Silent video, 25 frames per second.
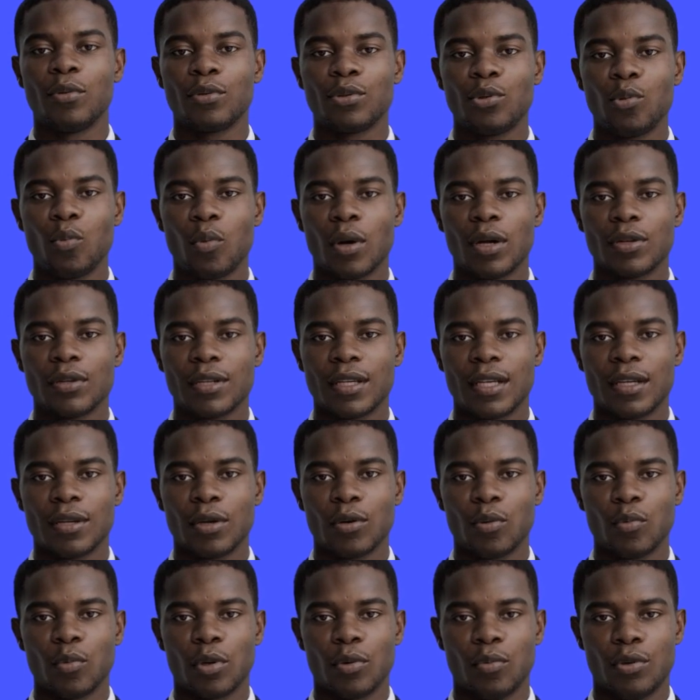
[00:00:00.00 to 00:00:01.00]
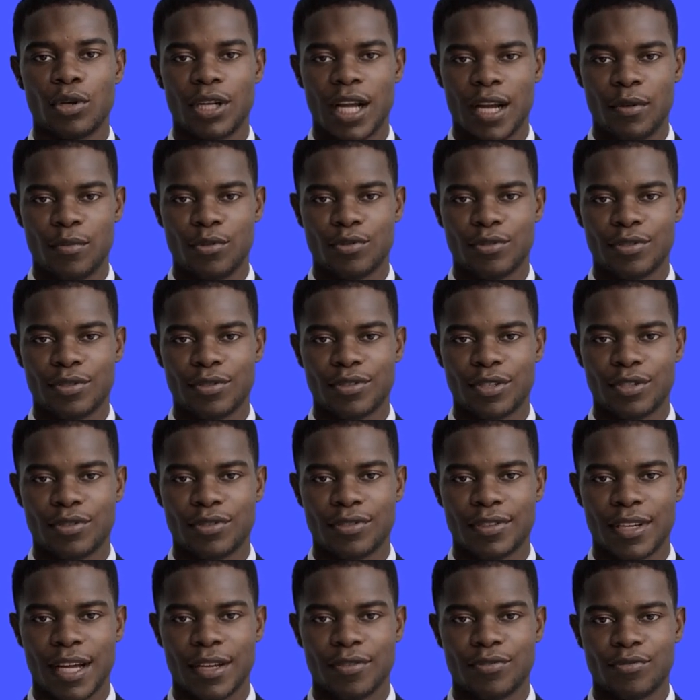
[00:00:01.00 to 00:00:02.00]
query, we were able to
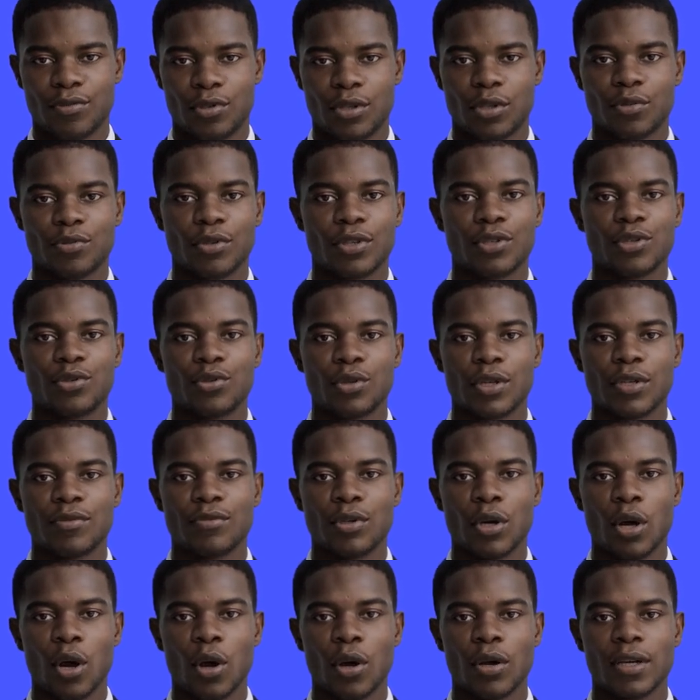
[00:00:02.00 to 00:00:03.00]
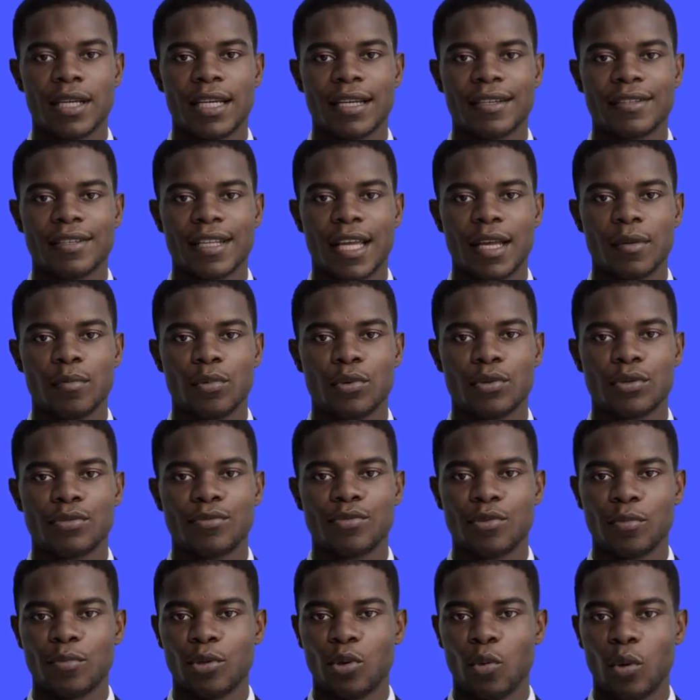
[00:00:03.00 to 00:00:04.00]
successfully retrieve all 8 tables
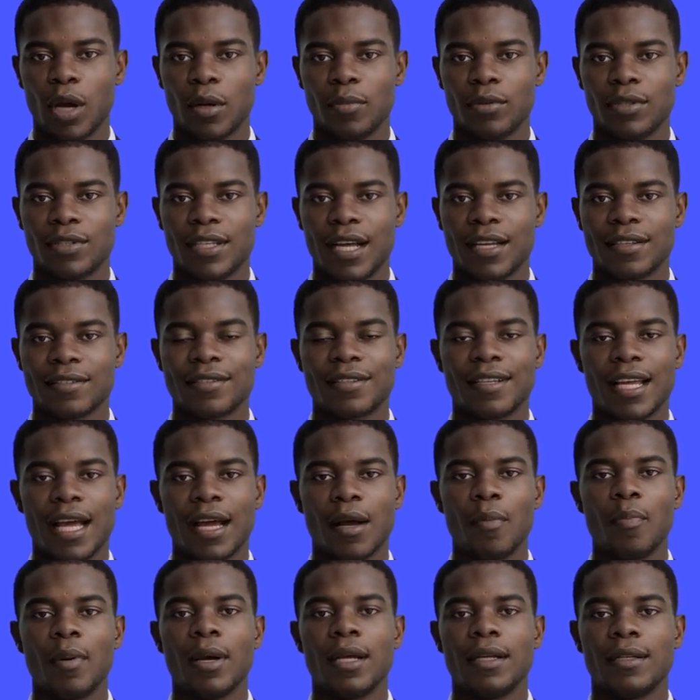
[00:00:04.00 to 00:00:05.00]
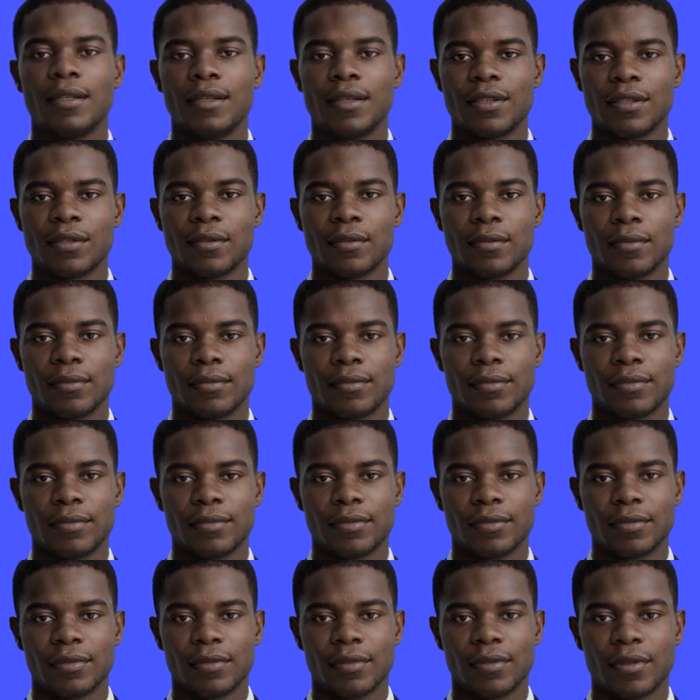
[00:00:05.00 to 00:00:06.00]
from the website's database.
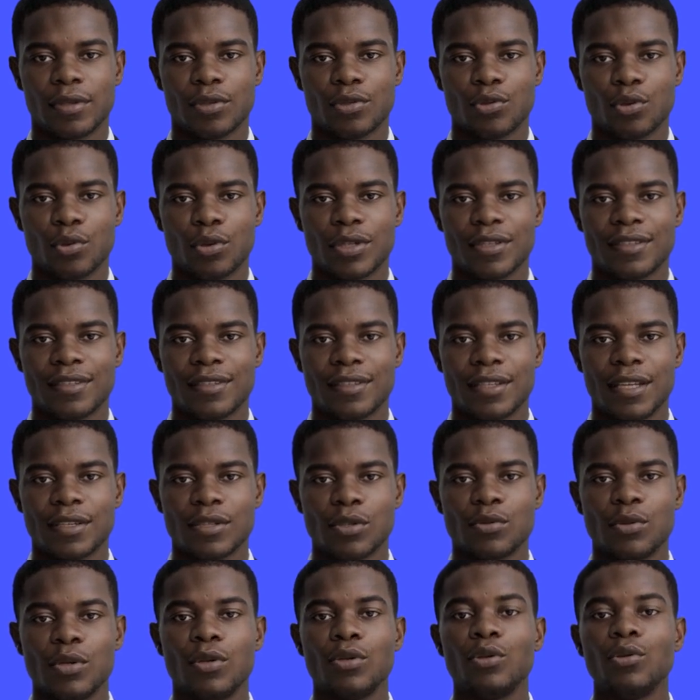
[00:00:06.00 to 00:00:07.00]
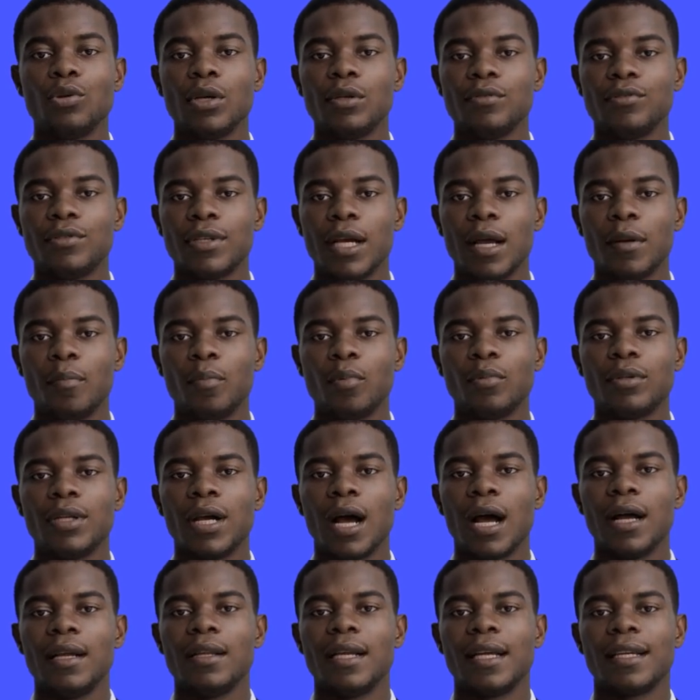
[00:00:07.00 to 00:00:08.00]
You can see the retrieved tables
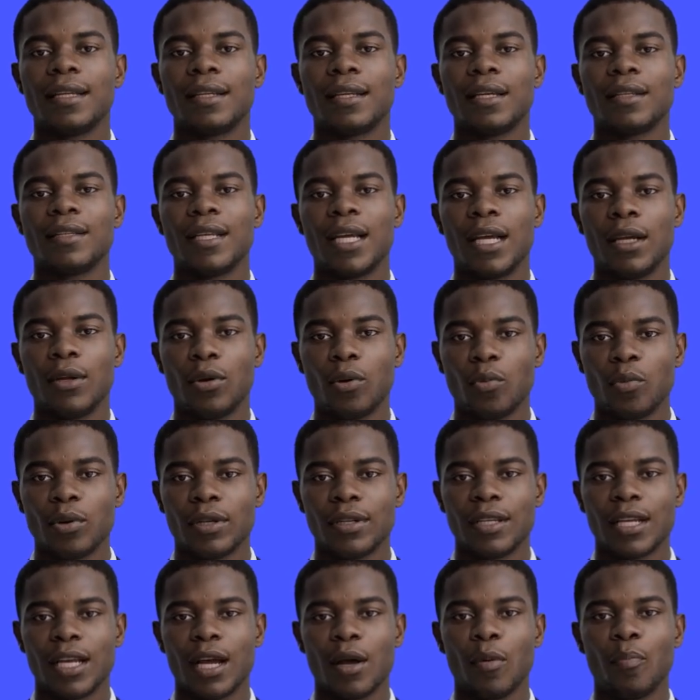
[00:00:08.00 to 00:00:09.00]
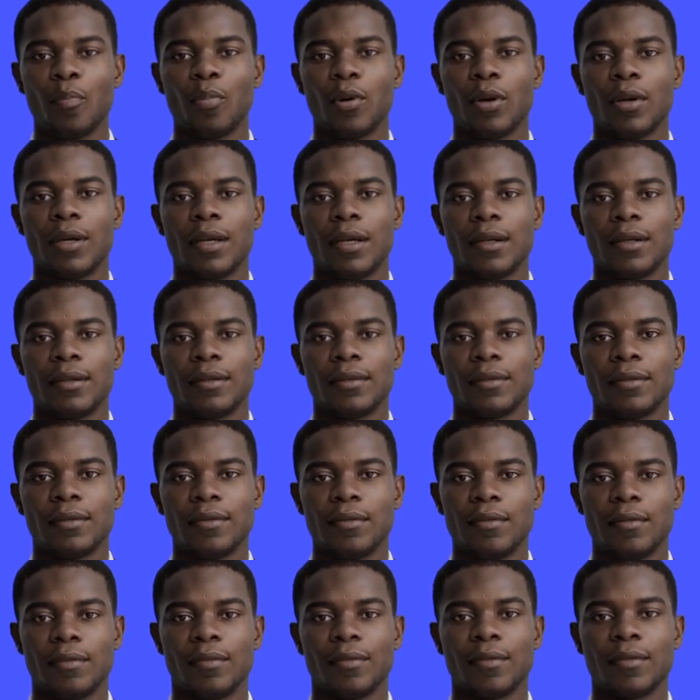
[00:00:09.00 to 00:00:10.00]
highlighted in yellow in the output.
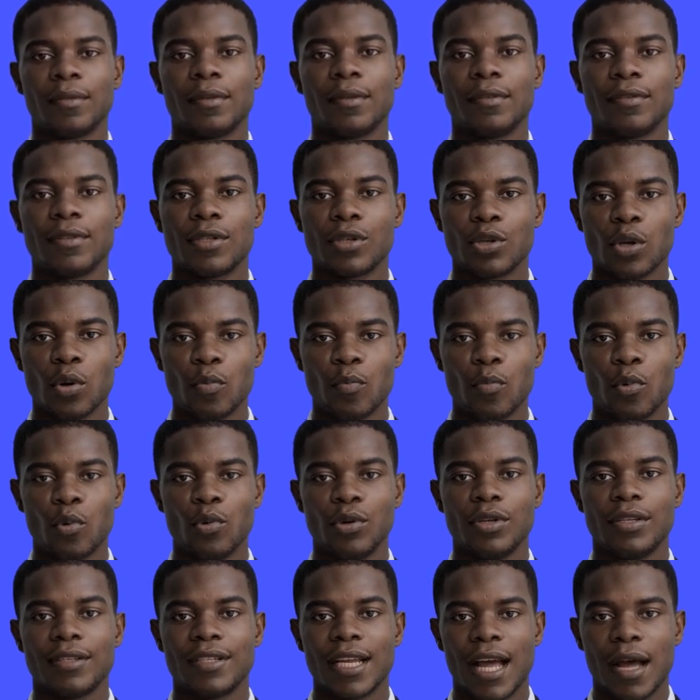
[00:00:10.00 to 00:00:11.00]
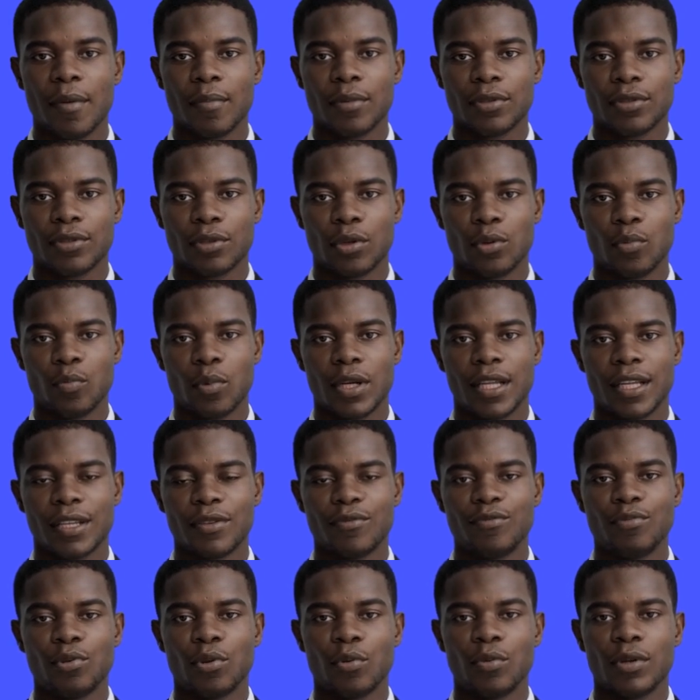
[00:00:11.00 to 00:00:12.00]
To go more in depth, we
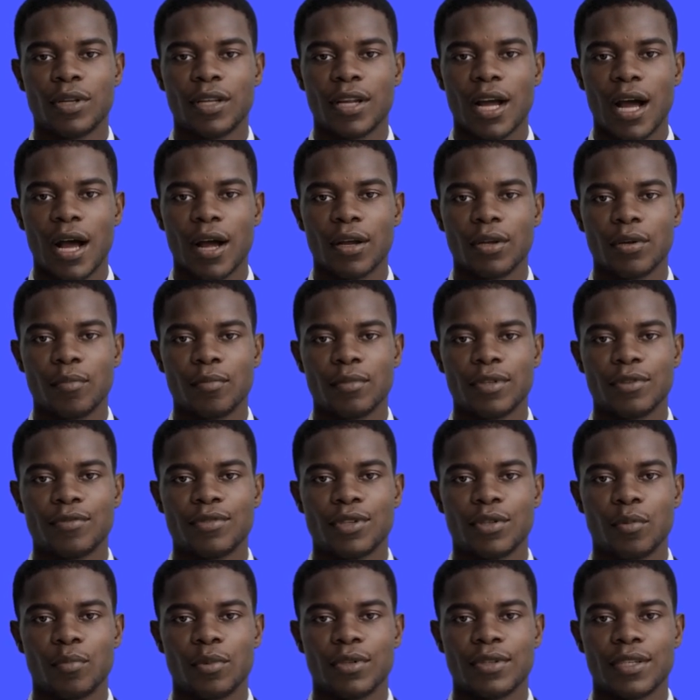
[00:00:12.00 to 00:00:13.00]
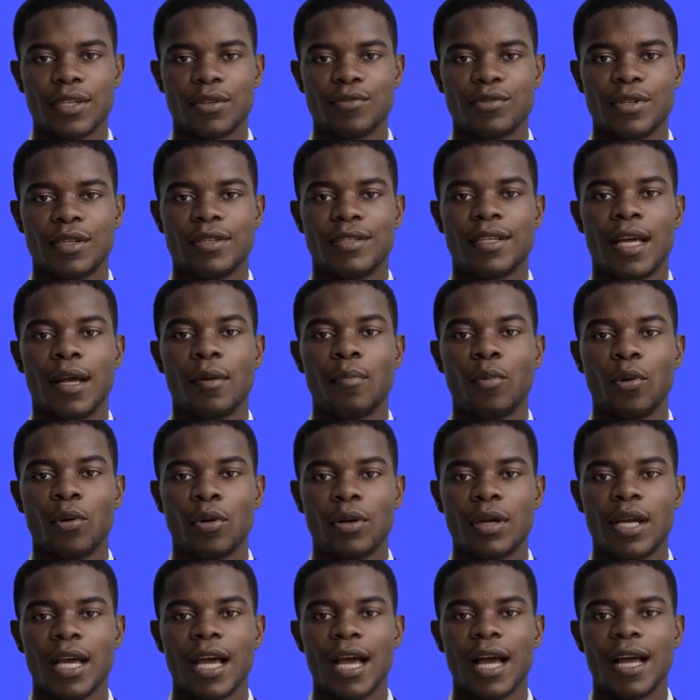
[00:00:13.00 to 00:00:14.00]
can view the columns of a specific
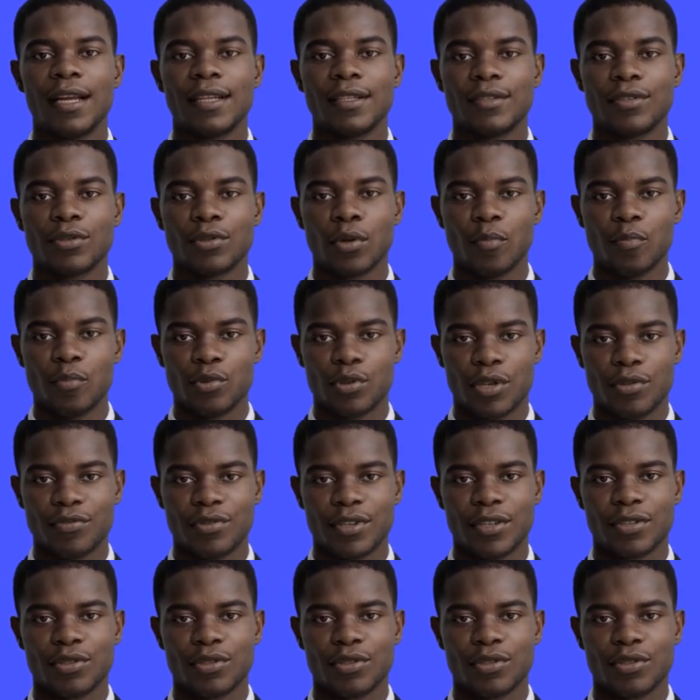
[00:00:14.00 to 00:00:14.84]
table, adding to the previous